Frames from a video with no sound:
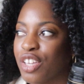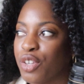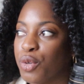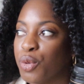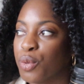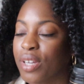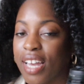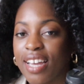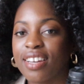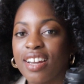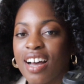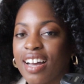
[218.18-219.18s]
you
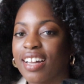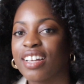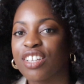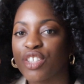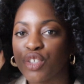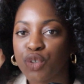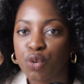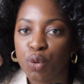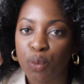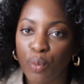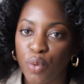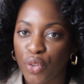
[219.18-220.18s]
cannot
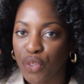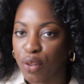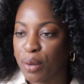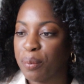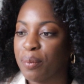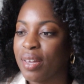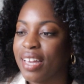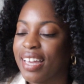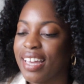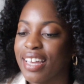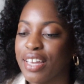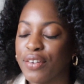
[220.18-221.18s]
zoom with them.
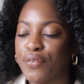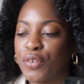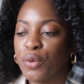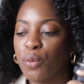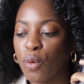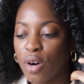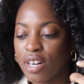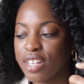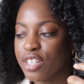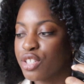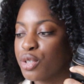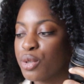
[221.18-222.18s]
If you
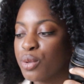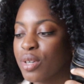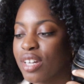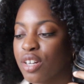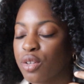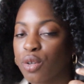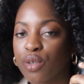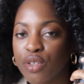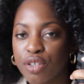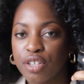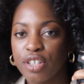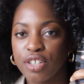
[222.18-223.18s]
wanted to get
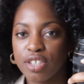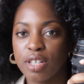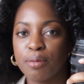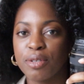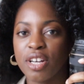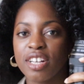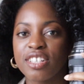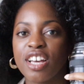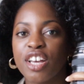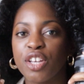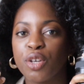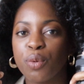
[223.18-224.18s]
closer to your subject,
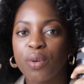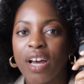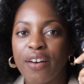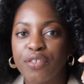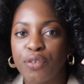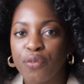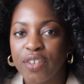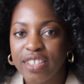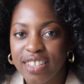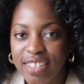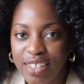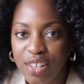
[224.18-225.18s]
you would have to
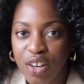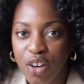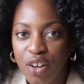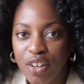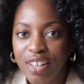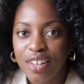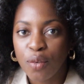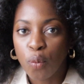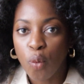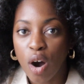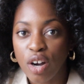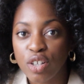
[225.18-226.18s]
physically
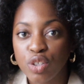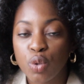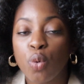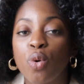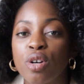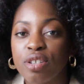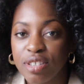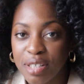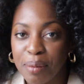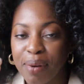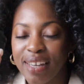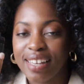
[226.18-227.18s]
walk towards
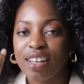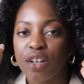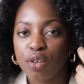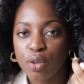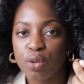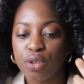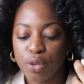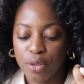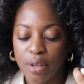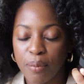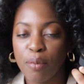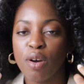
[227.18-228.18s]
them and get close to
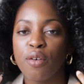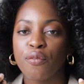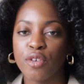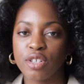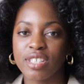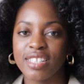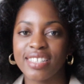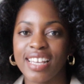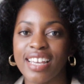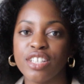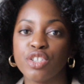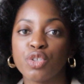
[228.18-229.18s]
them, versus
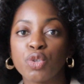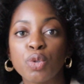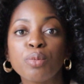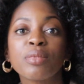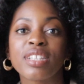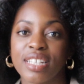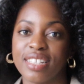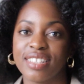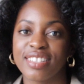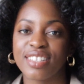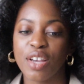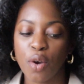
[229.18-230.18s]
a zoom
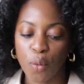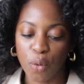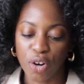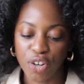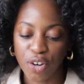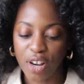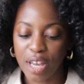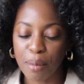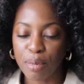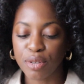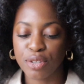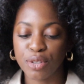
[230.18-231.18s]
lens where you're
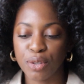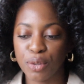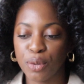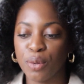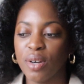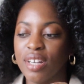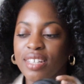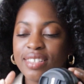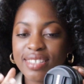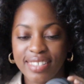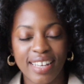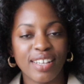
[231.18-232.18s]
able to
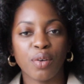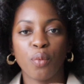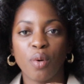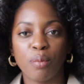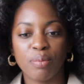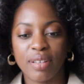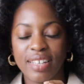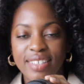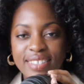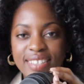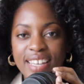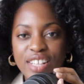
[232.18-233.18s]
stand in one
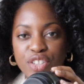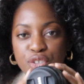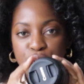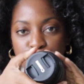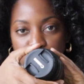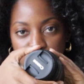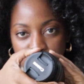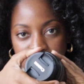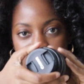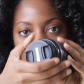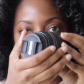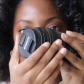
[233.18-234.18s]
place and
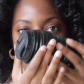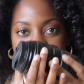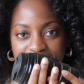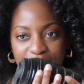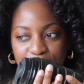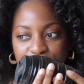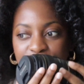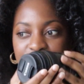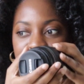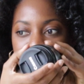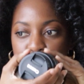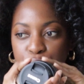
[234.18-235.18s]
zoom in and out
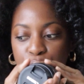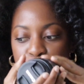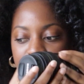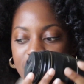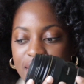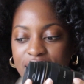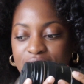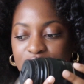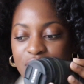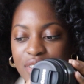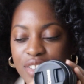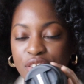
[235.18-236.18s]
to get
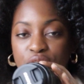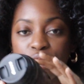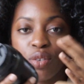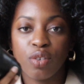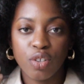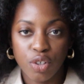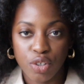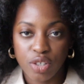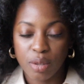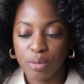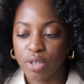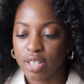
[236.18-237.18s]
your
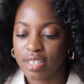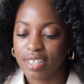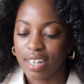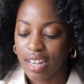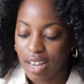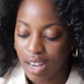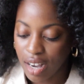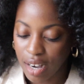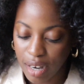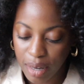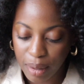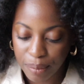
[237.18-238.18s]
subject.
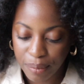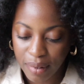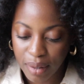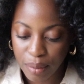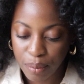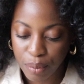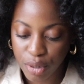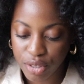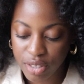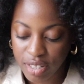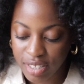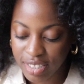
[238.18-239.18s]

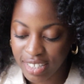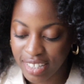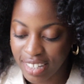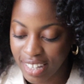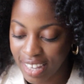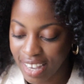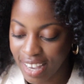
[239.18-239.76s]
Personally,